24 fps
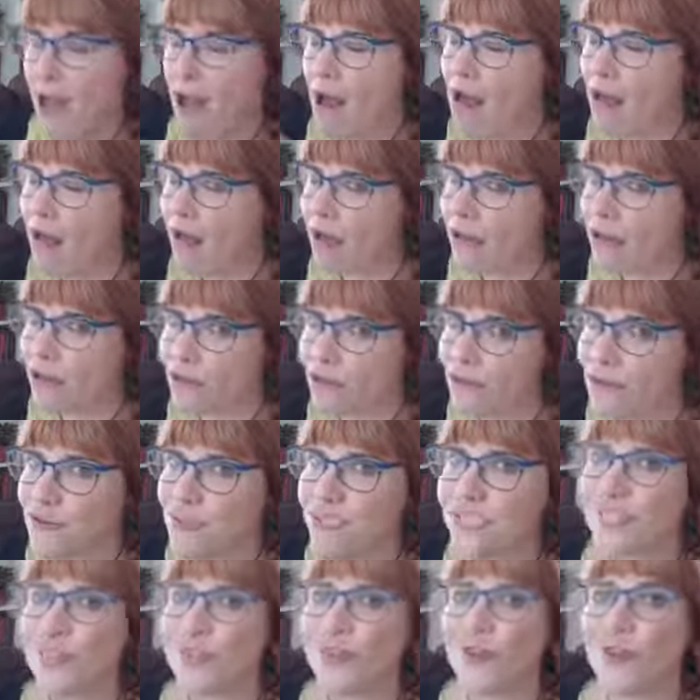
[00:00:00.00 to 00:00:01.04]
other
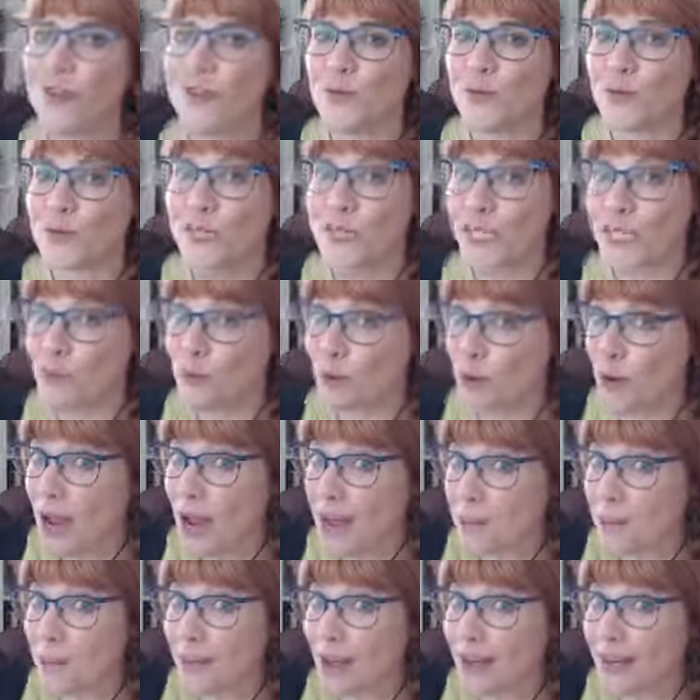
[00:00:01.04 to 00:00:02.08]
visitors will see the red
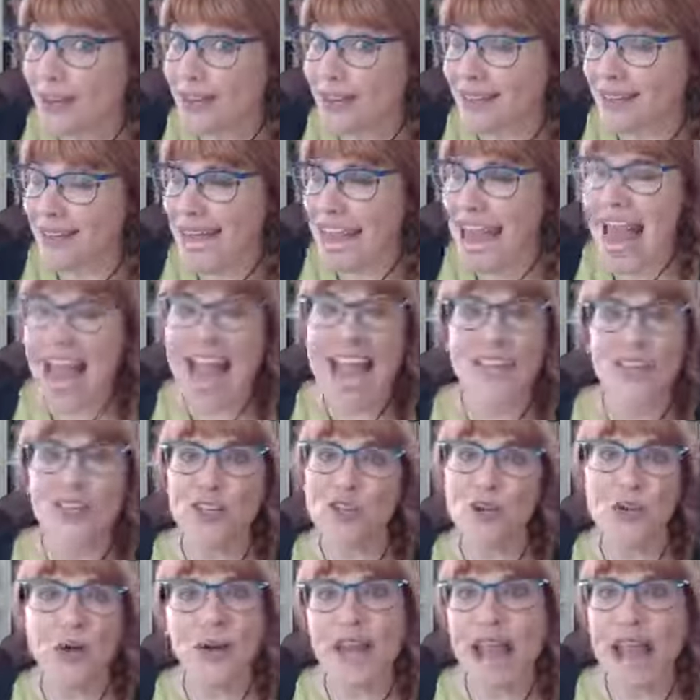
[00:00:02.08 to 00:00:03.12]
button, and you
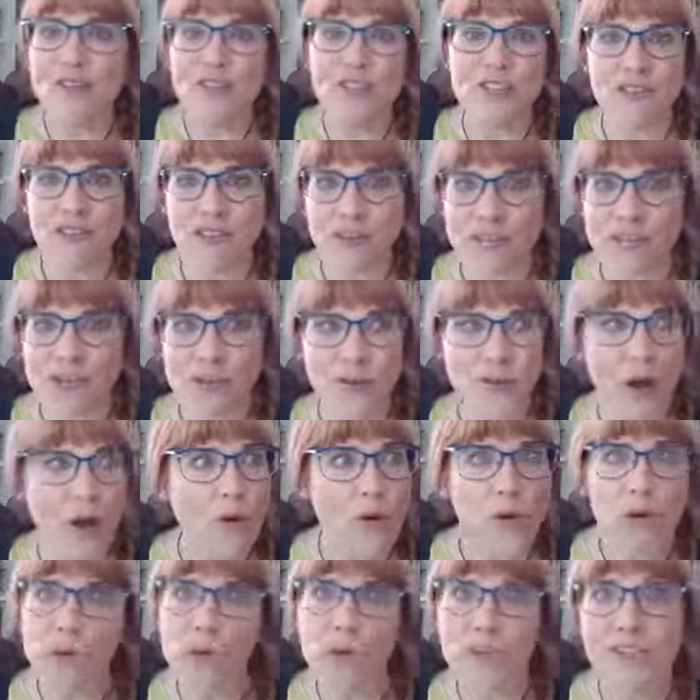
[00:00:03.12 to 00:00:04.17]
don't have to figure out
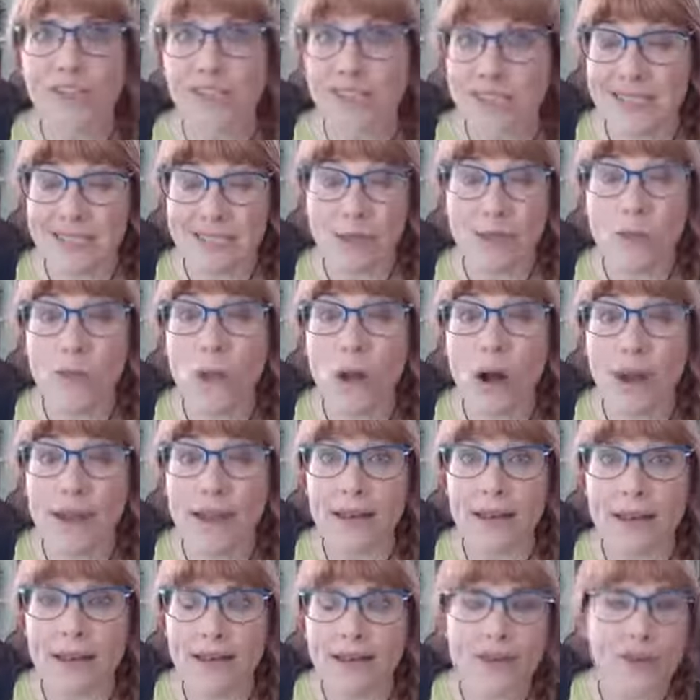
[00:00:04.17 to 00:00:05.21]
who's going to see what.
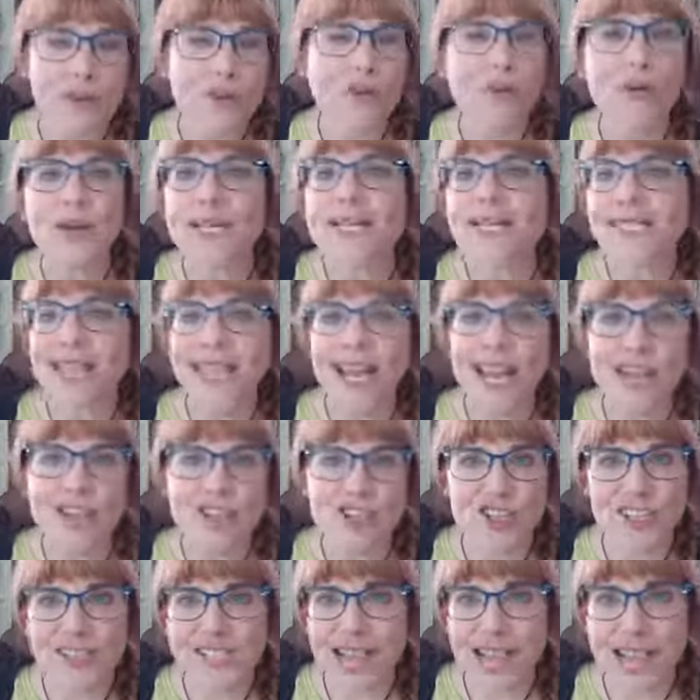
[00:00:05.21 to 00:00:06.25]
Crazy Egg
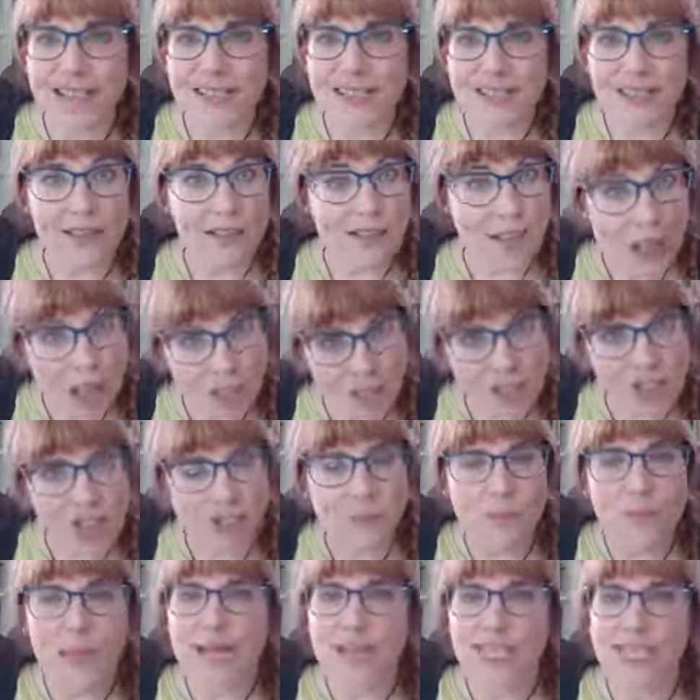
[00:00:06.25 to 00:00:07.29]
just has the logic
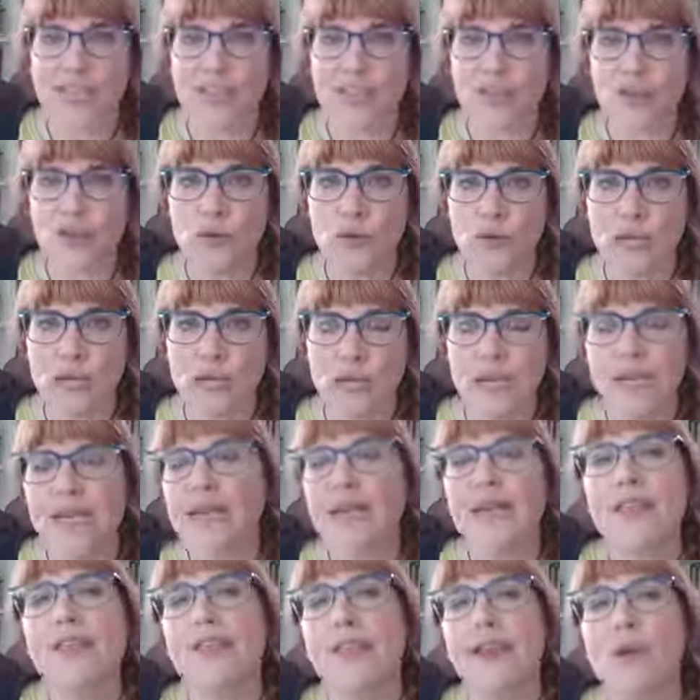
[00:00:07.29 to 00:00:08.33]
baked into it
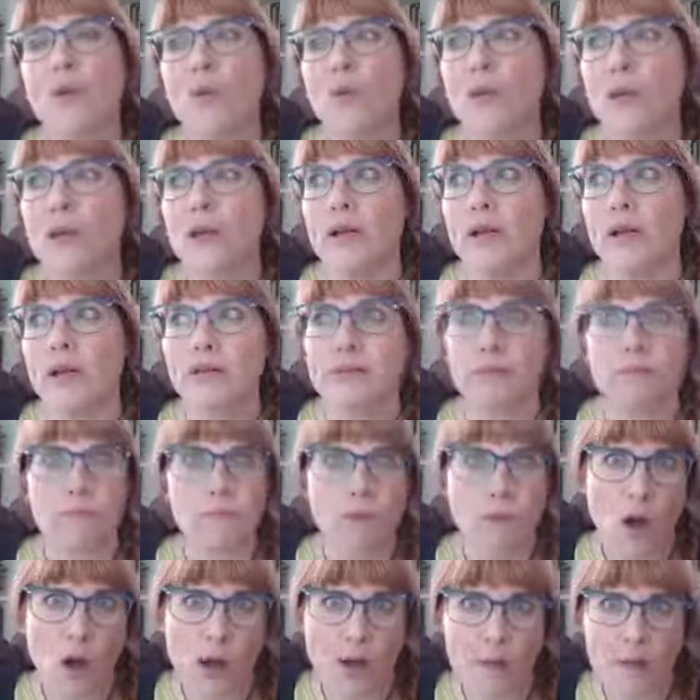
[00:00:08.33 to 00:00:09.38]
that will
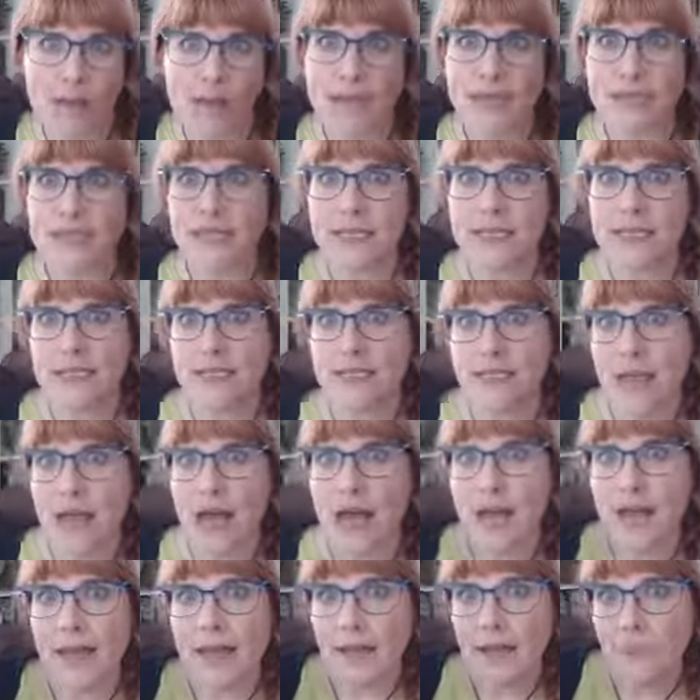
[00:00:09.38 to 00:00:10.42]
automatically
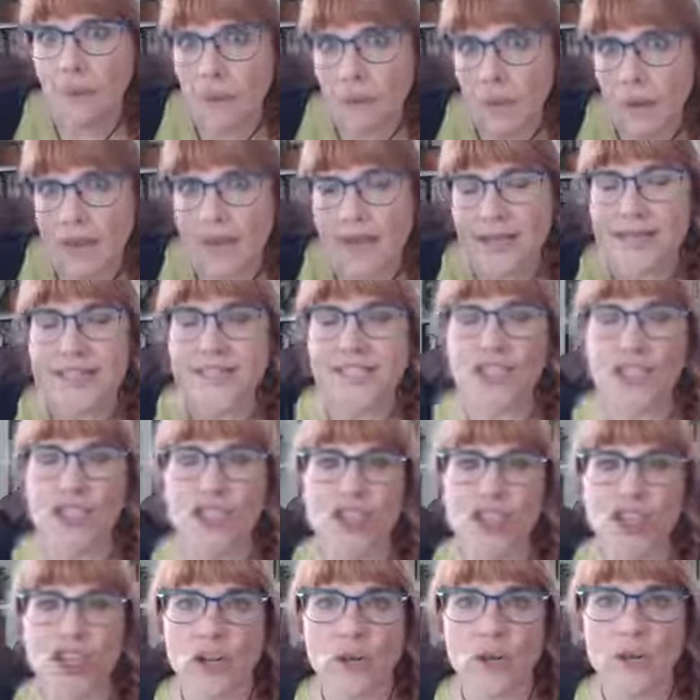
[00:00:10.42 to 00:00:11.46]
decide when it's going to
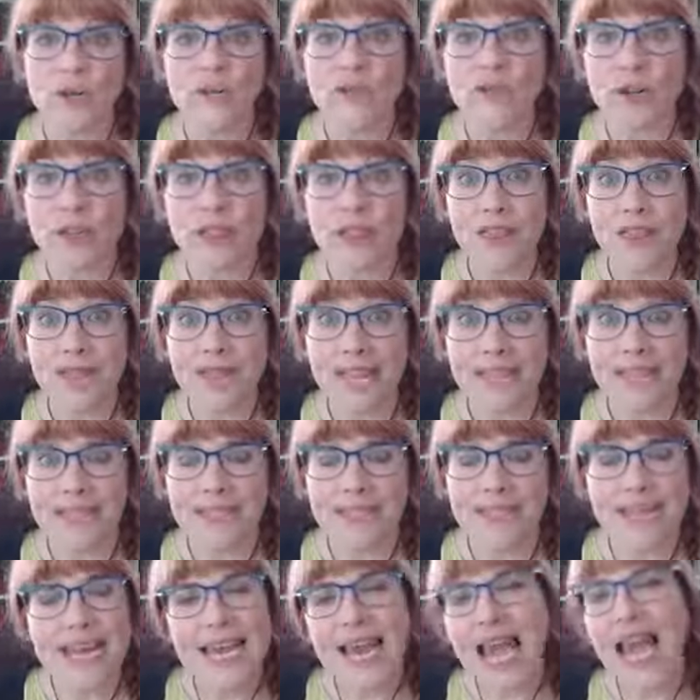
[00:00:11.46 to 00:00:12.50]
show different things.
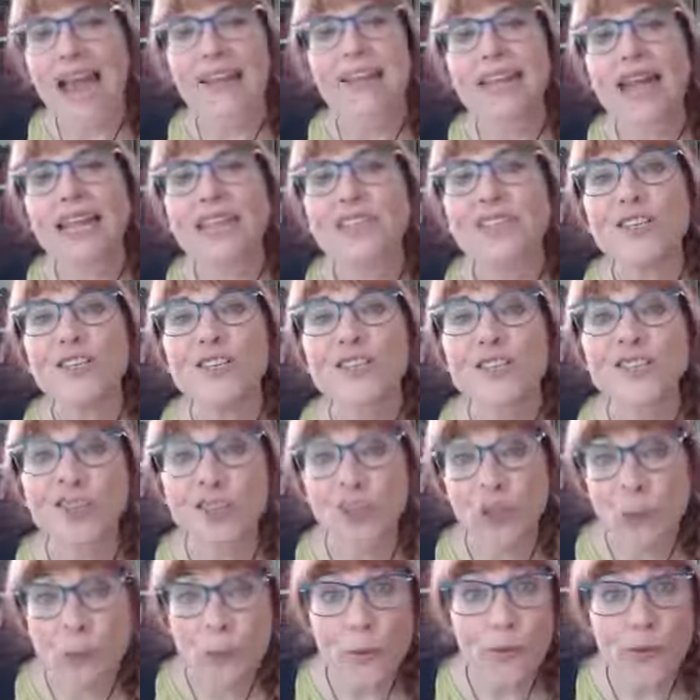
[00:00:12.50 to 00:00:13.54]
And that's a
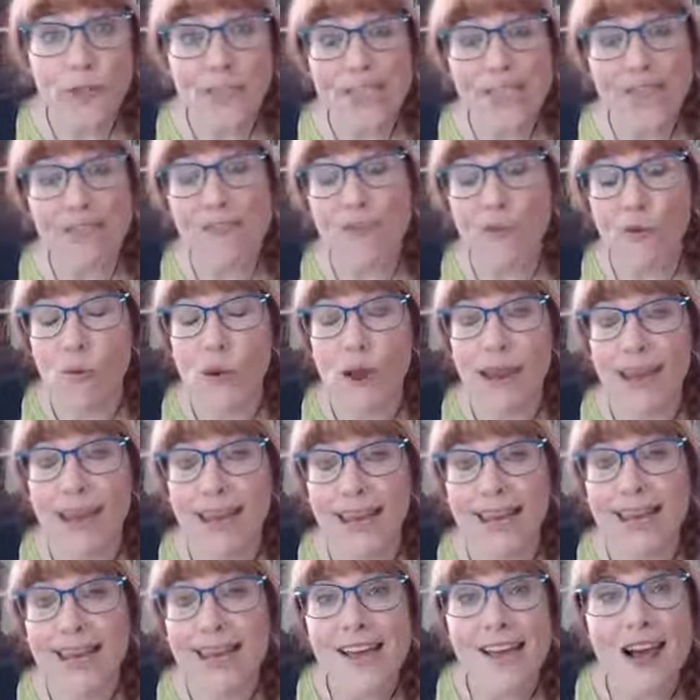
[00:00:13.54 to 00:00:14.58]
super safe way
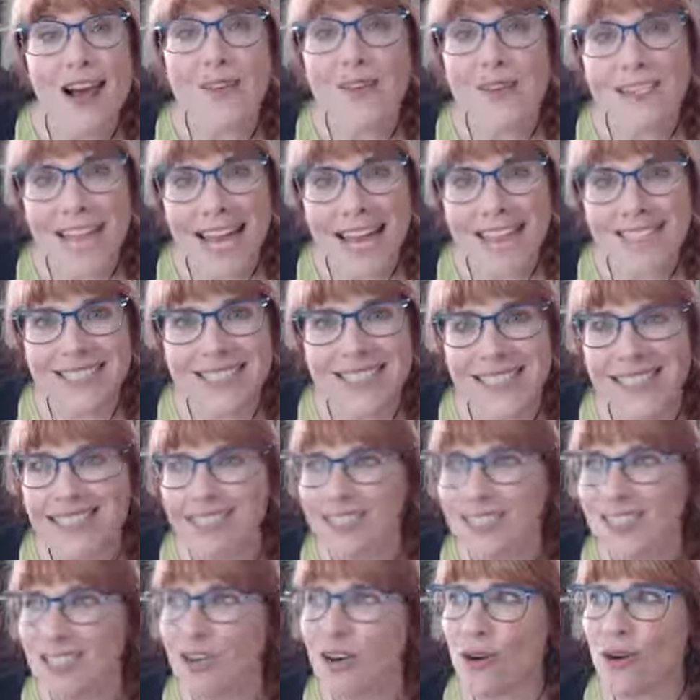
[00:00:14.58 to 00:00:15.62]
of testing because
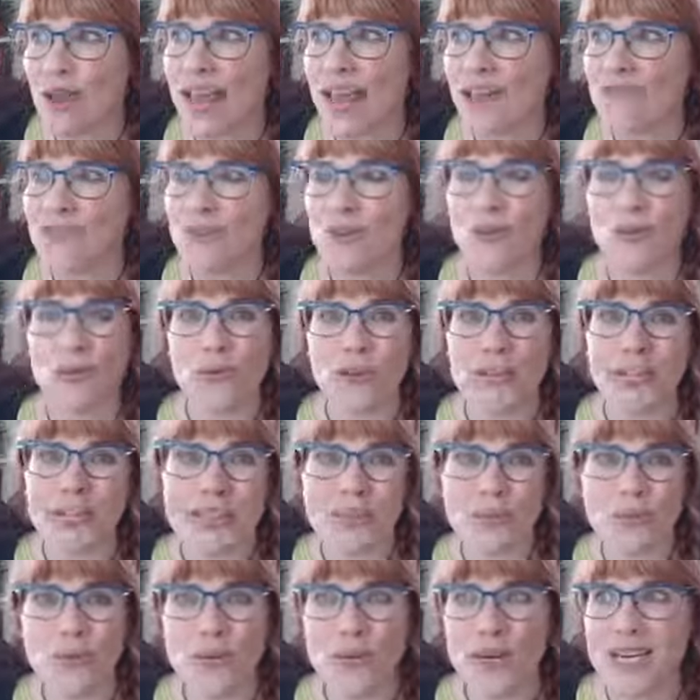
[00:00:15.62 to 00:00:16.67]
you don't have to really
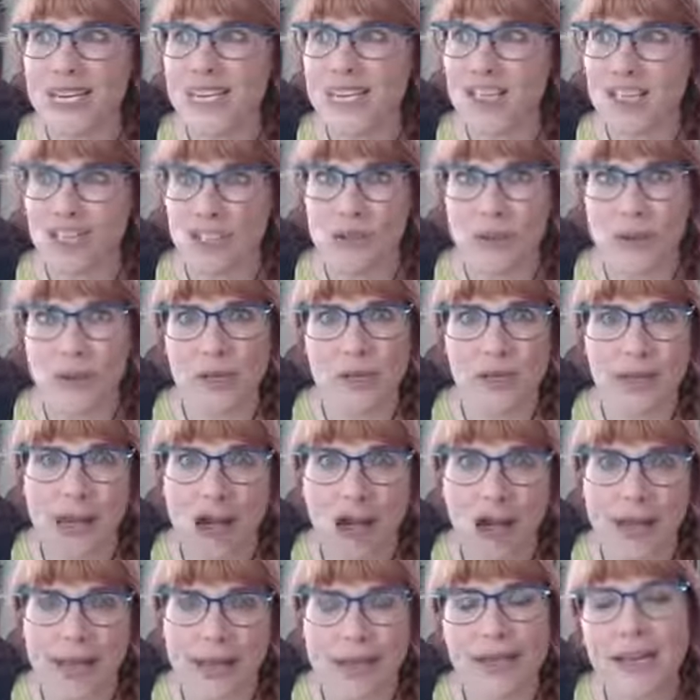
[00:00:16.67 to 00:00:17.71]
redo a
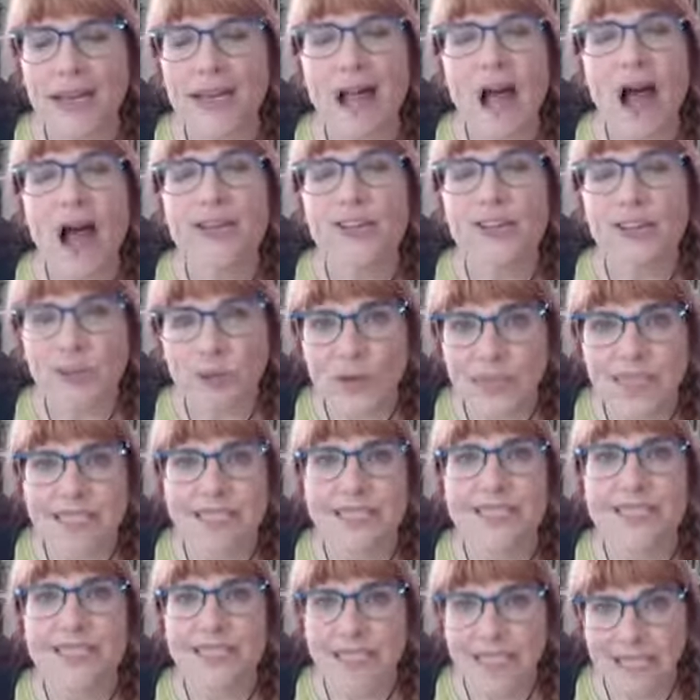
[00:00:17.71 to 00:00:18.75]
lot on your
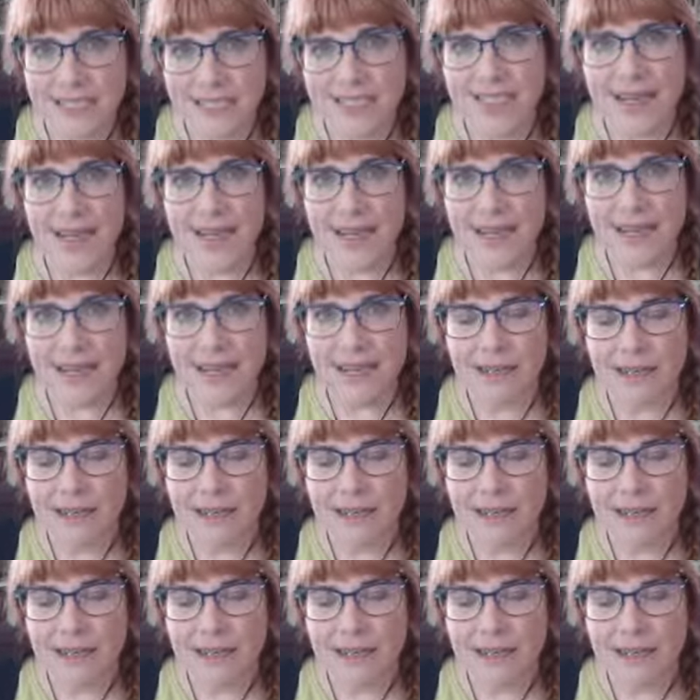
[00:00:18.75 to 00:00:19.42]
existing site.